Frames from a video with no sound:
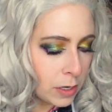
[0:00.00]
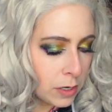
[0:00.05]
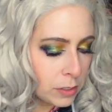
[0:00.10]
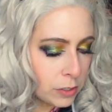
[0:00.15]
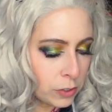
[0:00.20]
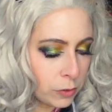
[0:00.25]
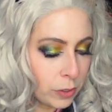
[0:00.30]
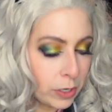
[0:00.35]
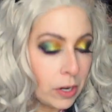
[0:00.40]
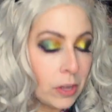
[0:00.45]

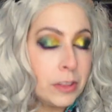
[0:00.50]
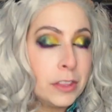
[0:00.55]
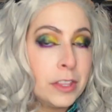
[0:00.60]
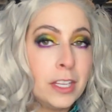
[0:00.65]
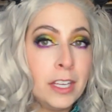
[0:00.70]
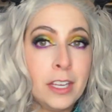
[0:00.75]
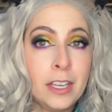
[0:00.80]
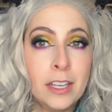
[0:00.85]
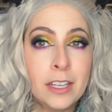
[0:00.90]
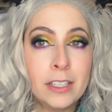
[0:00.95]
So I got
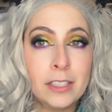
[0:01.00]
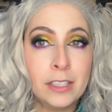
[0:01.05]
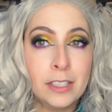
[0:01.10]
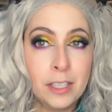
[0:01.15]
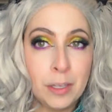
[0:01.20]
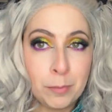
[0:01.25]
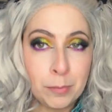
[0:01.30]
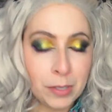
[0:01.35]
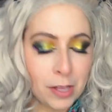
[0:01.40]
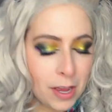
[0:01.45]
the
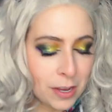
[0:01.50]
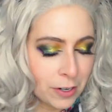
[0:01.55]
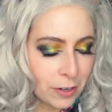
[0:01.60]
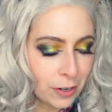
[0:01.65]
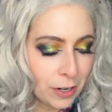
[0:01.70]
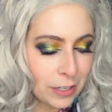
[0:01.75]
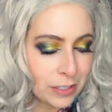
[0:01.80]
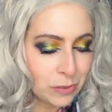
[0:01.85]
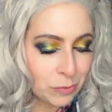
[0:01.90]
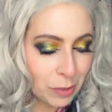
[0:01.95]
lip
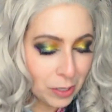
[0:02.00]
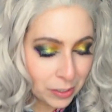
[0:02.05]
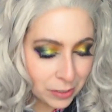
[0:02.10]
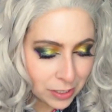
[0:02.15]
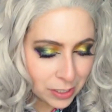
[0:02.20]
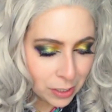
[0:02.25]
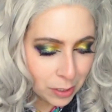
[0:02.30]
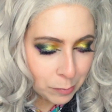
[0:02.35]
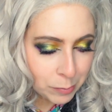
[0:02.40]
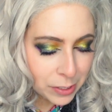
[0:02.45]
liner as well
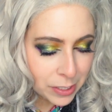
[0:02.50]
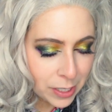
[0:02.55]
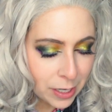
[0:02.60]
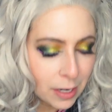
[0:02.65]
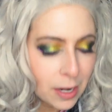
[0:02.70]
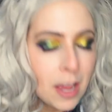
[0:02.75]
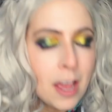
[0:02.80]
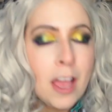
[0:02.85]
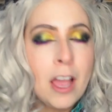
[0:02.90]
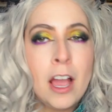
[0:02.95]
as the
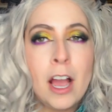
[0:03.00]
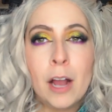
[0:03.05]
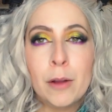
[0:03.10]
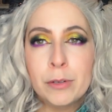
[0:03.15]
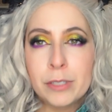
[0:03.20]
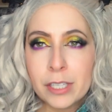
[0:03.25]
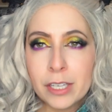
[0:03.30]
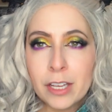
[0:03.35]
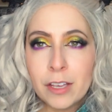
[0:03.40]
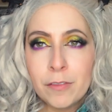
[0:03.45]
lipstick. I
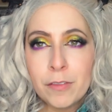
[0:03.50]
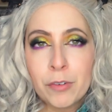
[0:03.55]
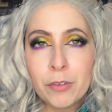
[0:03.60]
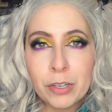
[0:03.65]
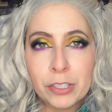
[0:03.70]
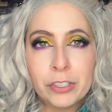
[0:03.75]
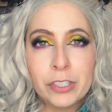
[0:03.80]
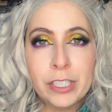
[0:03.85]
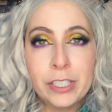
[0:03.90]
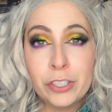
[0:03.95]
was thinking of
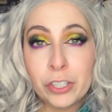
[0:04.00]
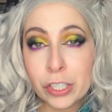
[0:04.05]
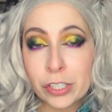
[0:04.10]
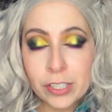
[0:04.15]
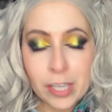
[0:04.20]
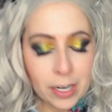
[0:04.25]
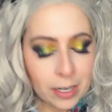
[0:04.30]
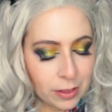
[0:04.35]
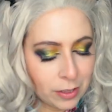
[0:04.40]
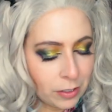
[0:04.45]
originally
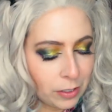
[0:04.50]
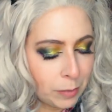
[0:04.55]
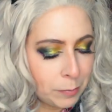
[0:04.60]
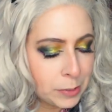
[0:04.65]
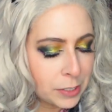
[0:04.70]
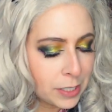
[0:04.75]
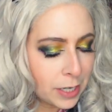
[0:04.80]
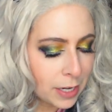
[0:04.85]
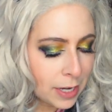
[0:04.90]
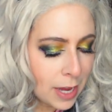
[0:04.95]
just getting the
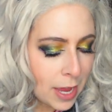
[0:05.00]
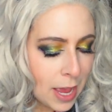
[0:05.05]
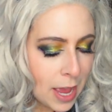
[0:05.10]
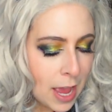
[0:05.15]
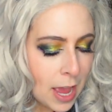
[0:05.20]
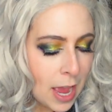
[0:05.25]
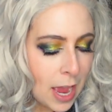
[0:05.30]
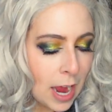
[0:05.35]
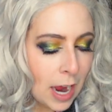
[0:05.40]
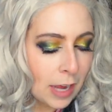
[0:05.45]
lipstick,
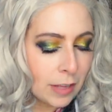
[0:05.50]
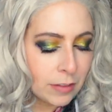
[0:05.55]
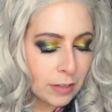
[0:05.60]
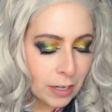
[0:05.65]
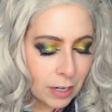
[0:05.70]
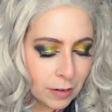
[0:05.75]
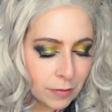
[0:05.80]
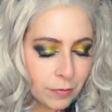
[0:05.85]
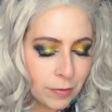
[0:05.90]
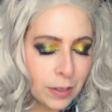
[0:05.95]
and
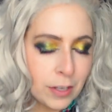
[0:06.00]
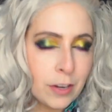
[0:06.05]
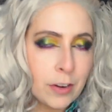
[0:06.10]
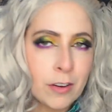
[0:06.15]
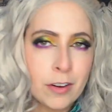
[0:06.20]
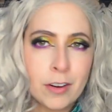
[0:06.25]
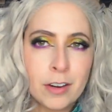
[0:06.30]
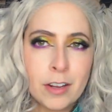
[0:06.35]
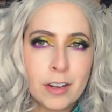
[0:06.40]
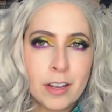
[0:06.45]
then I
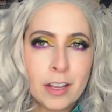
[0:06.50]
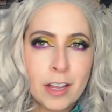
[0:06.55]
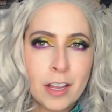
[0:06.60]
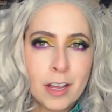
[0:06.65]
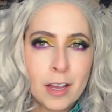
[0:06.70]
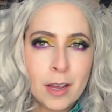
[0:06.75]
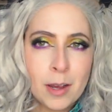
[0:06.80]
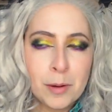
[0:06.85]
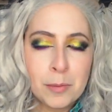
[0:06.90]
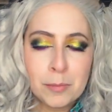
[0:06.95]
figured
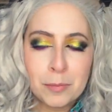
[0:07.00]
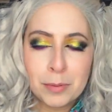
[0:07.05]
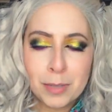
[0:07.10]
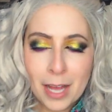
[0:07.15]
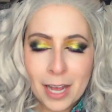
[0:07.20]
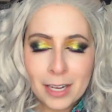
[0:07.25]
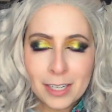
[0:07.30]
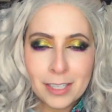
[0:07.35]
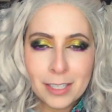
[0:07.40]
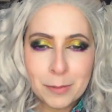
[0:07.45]

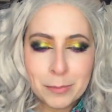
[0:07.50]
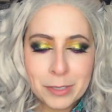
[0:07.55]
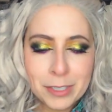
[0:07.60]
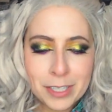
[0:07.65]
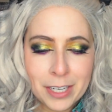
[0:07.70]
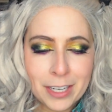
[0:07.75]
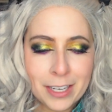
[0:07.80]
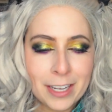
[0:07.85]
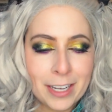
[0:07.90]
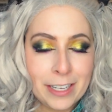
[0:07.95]
black
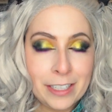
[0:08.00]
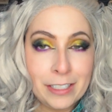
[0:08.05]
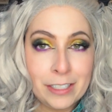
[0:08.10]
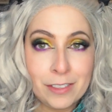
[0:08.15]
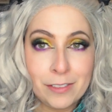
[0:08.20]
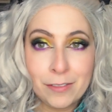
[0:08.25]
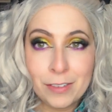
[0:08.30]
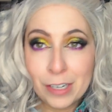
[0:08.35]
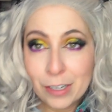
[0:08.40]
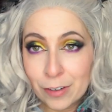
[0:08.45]
lipstick
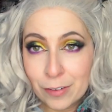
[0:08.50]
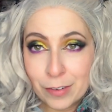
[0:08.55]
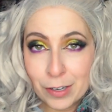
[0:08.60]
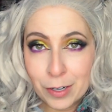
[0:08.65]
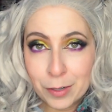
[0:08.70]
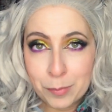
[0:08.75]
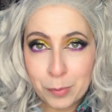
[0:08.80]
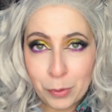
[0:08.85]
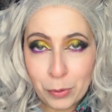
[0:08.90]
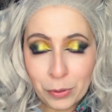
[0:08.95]
is very,
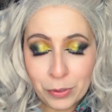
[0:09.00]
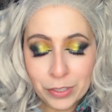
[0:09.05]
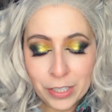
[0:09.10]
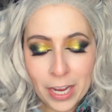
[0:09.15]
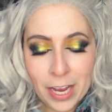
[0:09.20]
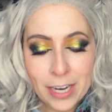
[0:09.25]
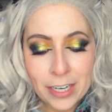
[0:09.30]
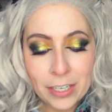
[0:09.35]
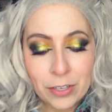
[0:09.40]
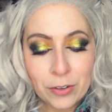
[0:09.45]
very bold,
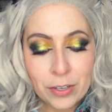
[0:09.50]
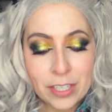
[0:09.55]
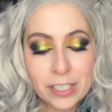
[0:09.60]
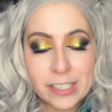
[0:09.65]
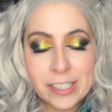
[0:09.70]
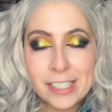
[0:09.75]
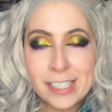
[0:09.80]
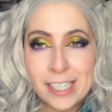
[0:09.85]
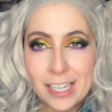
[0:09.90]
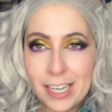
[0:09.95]
and you
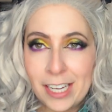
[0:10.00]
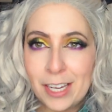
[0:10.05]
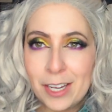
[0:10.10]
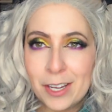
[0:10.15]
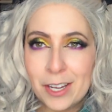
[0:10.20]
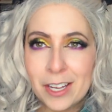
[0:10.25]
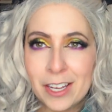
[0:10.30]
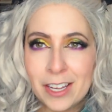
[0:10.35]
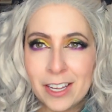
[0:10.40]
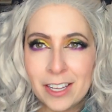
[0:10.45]
can
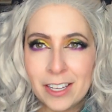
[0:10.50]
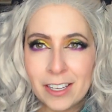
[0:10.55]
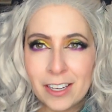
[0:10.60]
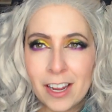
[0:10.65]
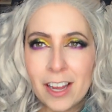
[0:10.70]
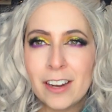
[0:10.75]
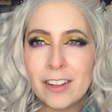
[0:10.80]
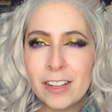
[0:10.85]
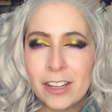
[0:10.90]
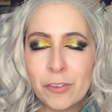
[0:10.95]
see,
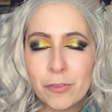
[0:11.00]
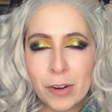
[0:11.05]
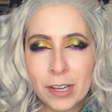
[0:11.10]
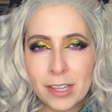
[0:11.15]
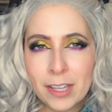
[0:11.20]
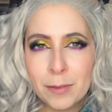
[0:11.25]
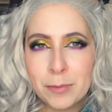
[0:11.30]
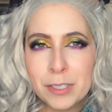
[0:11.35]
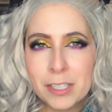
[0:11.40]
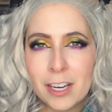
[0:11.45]
kind of like
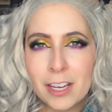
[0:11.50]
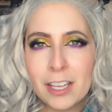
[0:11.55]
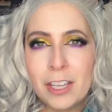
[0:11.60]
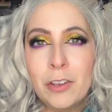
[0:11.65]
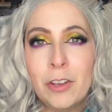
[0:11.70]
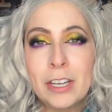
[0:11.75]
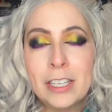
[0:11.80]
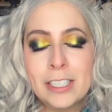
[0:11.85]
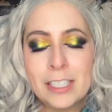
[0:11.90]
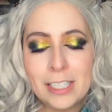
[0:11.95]
red lipstick, you
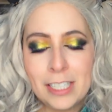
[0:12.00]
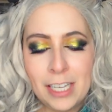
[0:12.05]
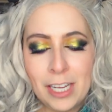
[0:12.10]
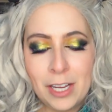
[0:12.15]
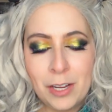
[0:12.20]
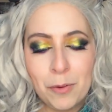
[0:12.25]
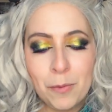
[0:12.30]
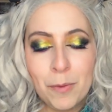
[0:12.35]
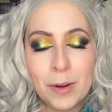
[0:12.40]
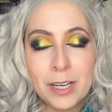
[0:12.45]
can
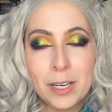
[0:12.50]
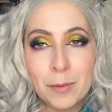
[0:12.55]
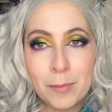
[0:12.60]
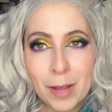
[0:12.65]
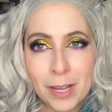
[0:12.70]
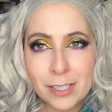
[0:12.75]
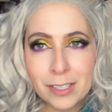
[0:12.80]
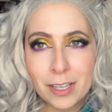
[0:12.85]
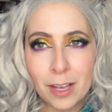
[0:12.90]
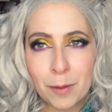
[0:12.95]
see when you
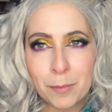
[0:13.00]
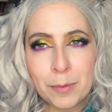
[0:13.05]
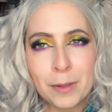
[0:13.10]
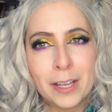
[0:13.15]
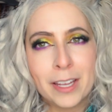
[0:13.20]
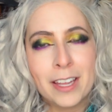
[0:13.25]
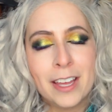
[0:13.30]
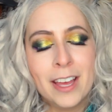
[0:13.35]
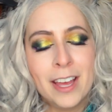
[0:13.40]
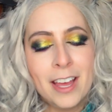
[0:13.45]
mess up.
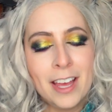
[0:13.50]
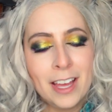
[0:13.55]
Like,